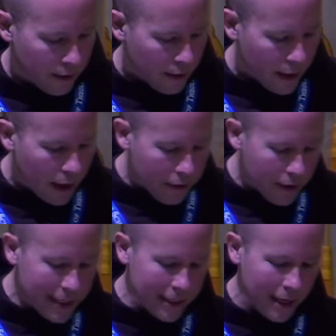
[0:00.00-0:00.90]
Another
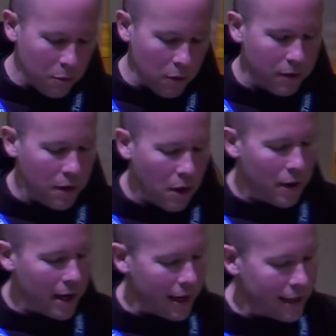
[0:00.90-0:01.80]
insight worth
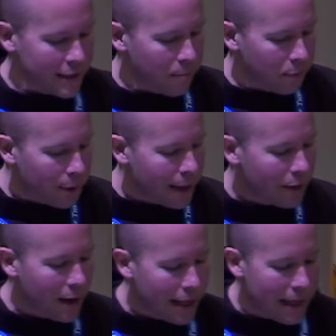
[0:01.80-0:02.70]
noting is the brilliant
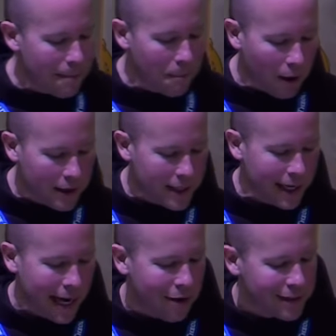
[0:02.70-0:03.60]
way that Mark's
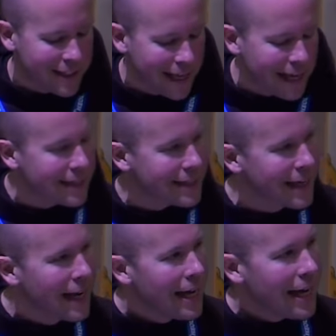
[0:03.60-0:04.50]
account sends
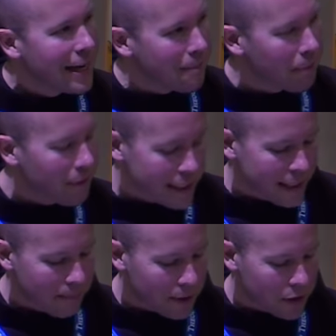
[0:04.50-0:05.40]
an
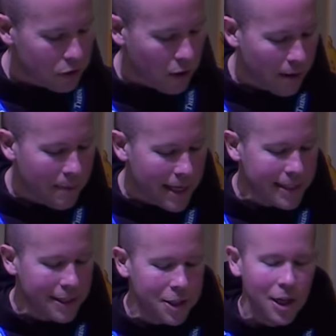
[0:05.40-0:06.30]
implicit but strong
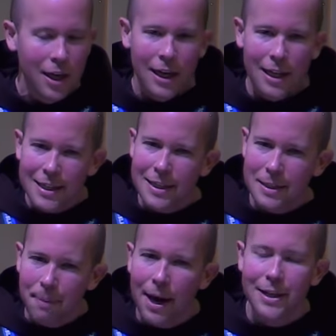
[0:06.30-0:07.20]
message, and this is a
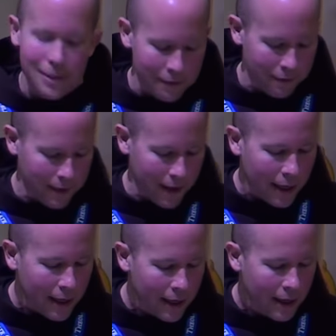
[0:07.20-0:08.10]
positive thing,
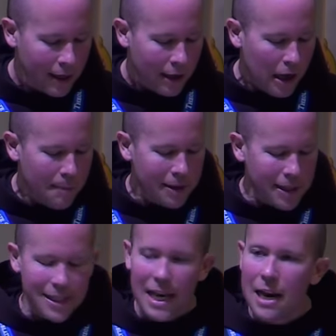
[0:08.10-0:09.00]
about the
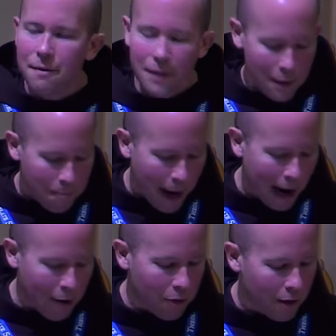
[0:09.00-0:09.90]
saving
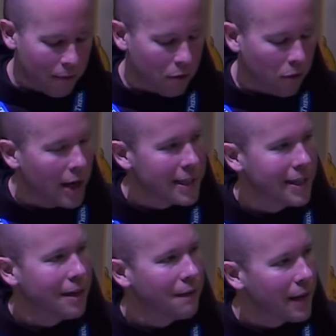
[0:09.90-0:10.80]
power of Christ
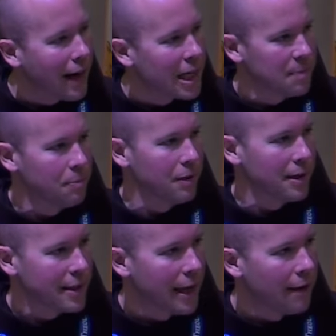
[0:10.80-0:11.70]
and of the gospel
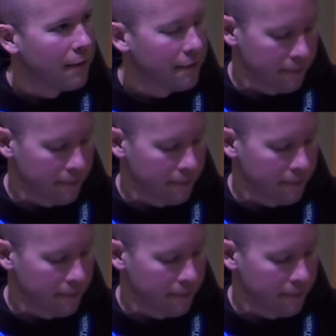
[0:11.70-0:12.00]
itself.